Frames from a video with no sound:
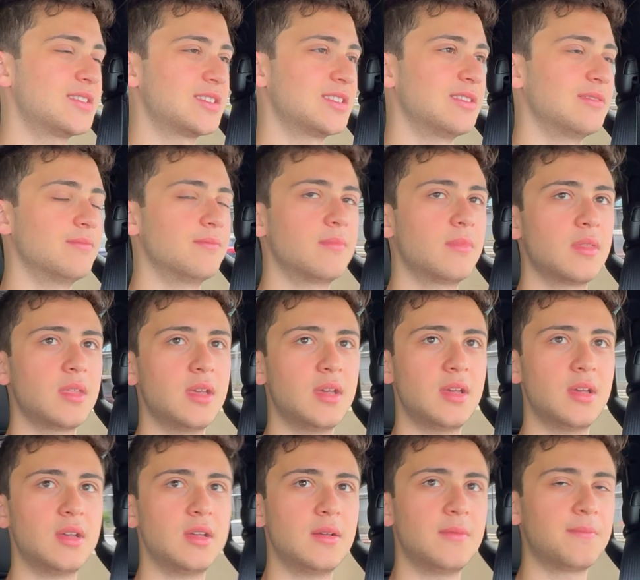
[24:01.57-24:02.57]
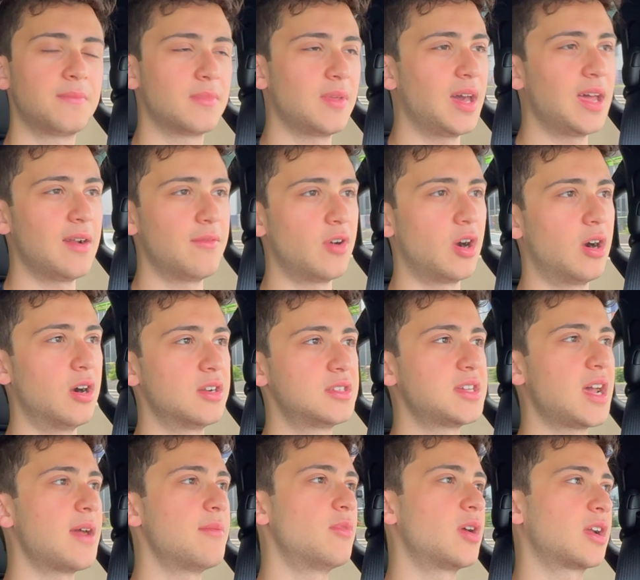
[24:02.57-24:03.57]
and I'd have a hard
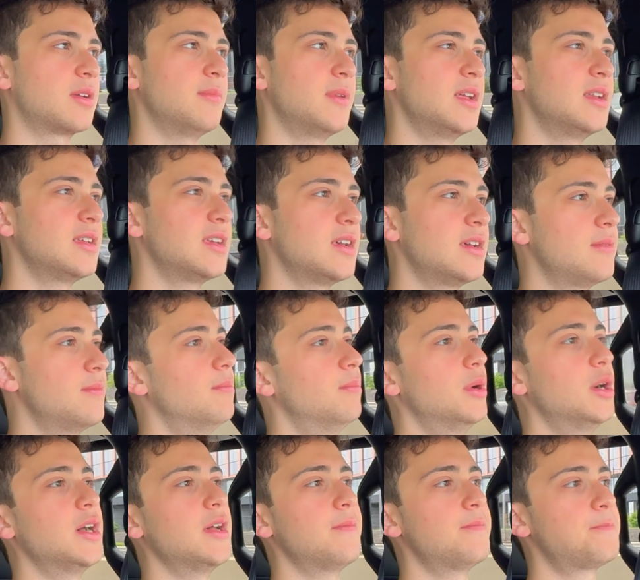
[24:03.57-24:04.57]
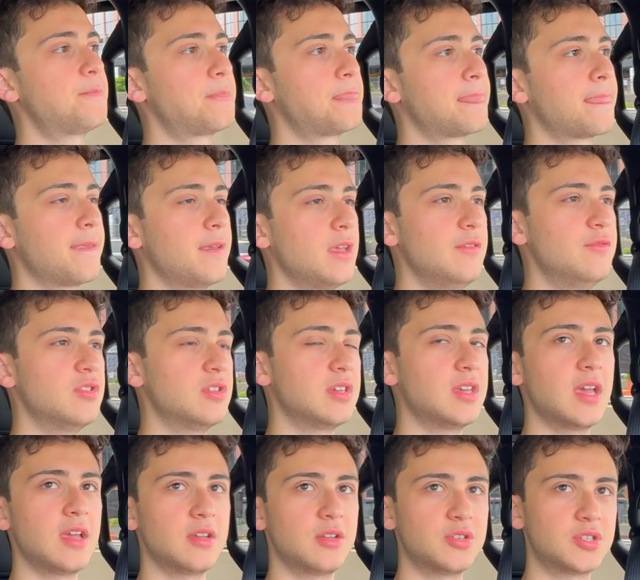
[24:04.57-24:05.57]
time recommending it. But if you can
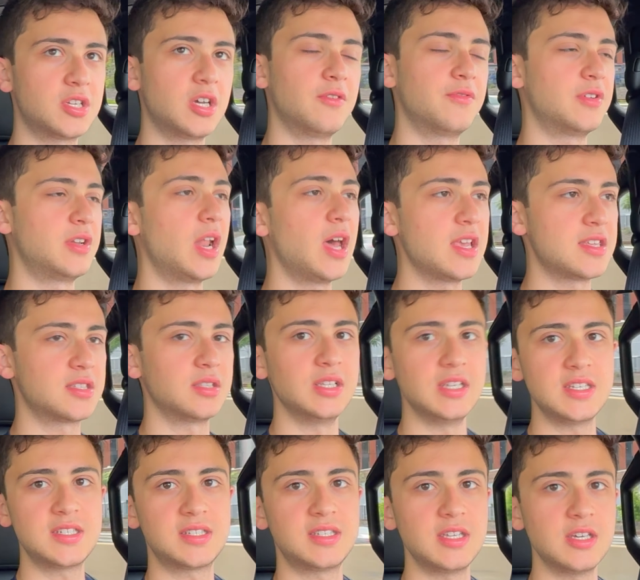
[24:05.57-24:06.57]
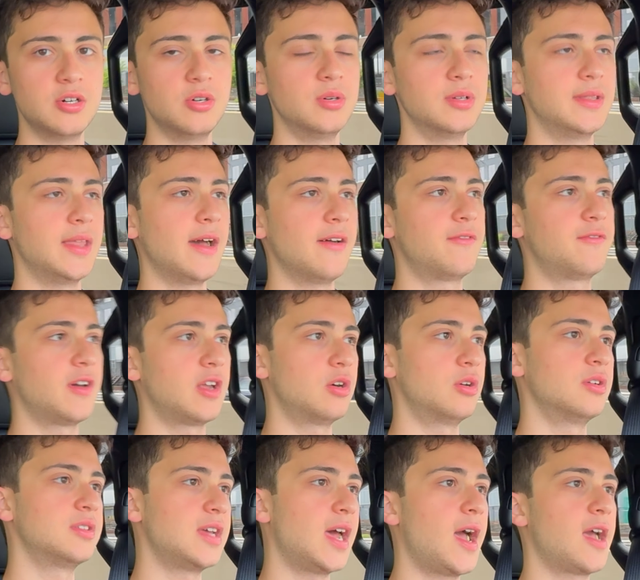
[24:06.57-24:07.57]
get yourself a nice lease deal with that
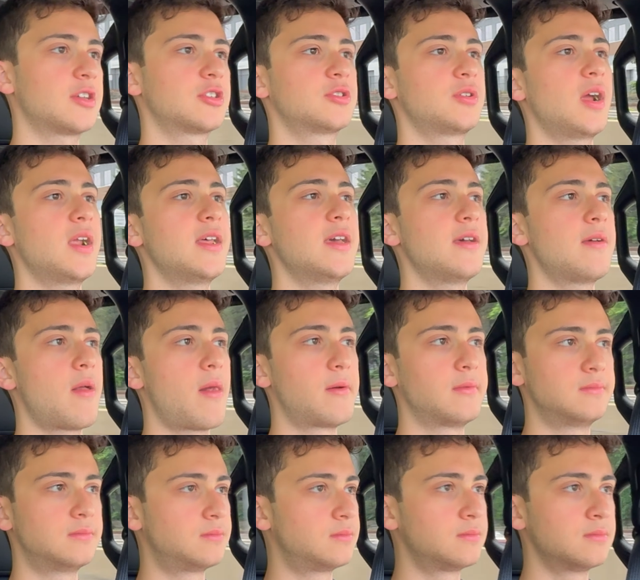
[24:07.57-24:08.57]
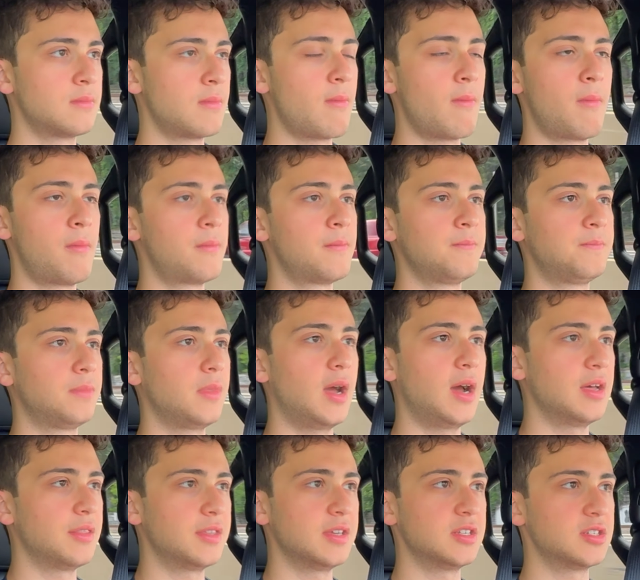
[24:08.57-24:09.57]
federal tax credit,
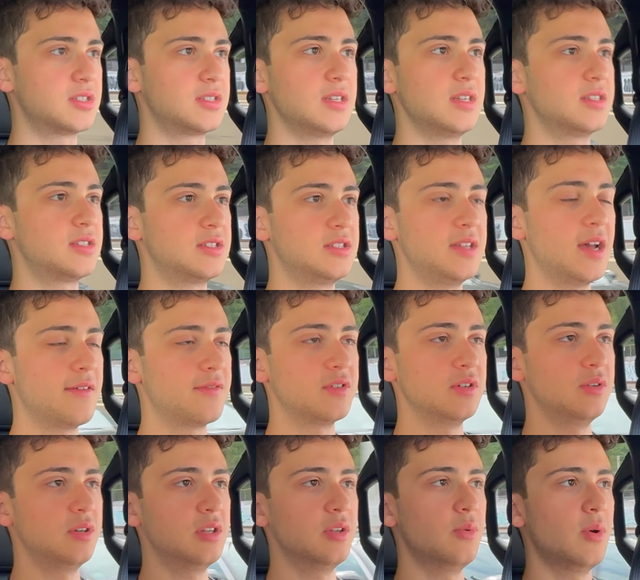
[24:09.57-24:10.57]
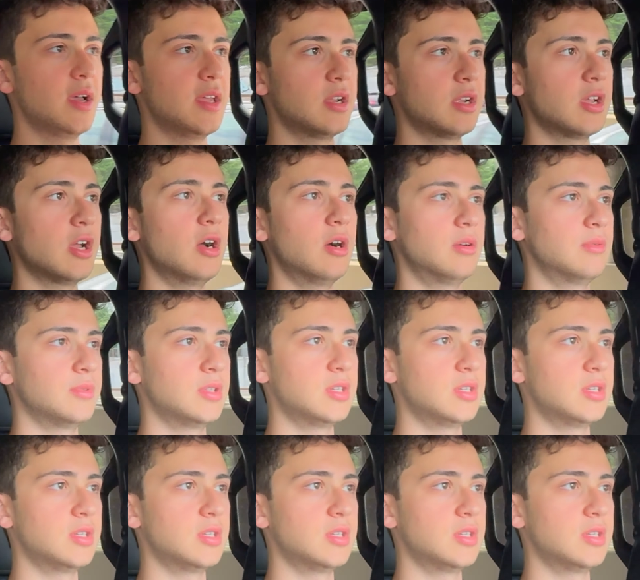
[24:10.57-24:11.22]
I think it's definitely the way to go.